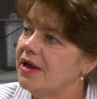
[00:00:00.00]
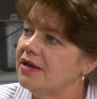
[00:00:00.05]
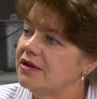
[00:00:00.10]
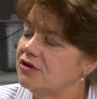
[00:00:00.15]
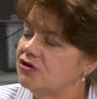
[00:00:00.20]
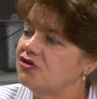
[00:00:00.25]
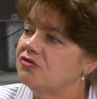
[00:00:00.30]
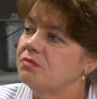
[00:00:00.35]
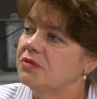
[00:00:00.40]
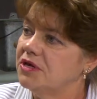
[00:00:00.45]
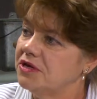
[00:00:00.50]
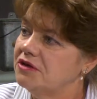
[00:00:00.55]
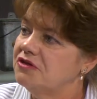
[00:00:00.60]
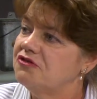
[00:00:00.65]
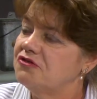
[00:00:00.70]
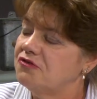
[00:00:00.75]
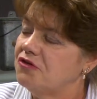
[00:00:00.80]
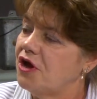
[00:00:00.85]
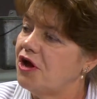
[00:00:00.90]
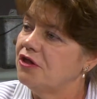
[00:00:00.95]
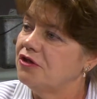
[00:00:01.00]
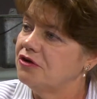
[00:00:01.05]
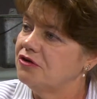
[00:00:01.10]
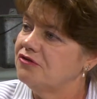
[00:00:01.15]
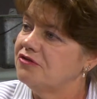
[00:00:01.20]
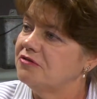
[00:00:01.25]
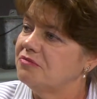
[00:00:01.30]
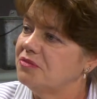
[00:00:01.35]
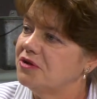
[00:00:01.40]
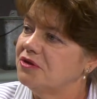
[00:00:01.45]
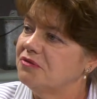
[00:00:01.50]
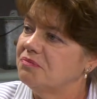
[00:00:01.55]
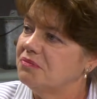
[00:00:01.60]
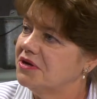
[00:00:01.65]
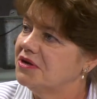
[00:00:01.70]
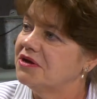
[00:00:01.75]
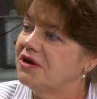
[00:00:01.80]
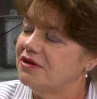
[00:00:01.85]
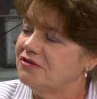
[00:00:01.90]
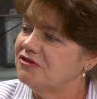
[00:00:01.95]
managed millions of dollars and built
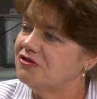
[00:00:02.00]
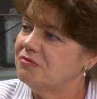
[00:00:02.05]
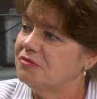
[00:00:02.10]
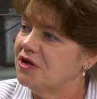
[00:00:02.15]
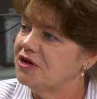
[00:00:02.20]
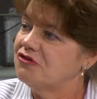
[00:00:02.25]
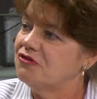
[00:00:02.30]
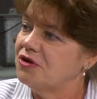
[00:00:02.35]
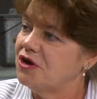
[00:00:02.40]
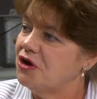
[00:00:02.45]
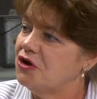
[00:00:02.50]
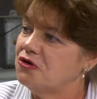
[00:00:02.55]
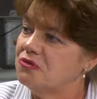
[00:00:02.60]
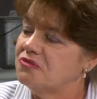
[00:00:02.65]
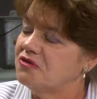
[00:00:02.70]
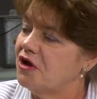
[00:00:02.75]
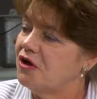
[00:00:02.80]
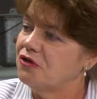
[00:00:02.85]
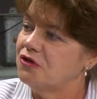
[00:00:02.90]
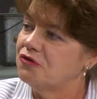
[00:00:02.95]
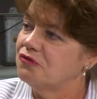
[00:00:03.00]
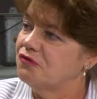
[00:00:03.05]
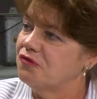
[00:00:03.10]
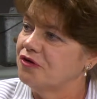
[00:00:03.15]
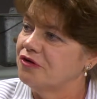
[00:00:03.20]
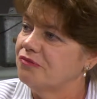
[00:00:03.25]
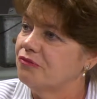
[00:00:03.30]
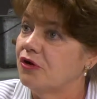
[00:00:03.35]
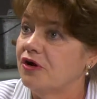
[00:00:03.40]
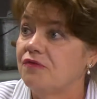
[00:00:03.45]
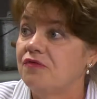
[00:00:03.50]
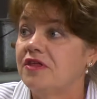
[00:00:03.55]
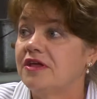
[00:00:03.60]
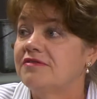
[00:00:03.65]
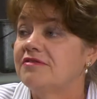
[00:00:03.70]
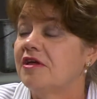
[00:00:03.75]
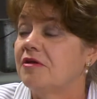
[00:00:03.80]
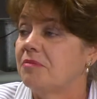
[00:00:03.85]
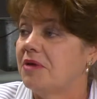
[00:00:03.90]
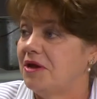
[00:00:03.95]
big custom luxury homes all over, wherever they
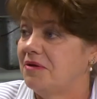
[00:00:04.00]
sent